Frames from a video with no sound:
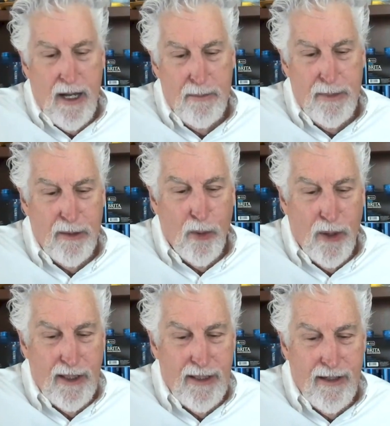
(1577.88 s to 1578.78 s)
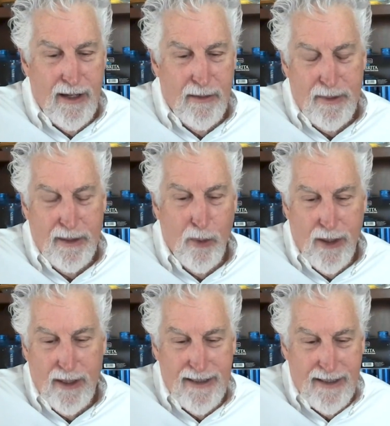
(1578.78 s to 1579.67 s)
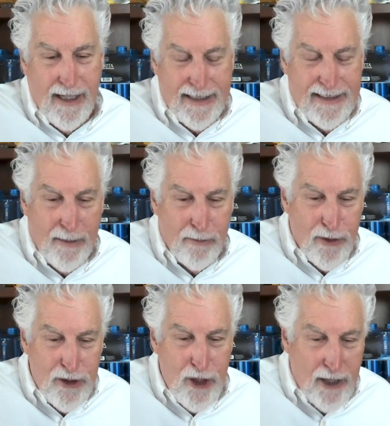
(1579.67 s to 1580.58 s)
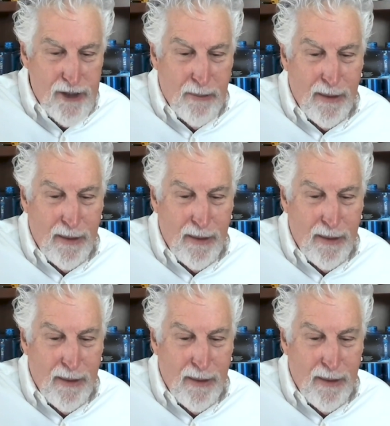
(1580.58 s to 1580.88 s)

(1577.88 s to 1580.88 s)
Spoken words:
being willing to accept rejection,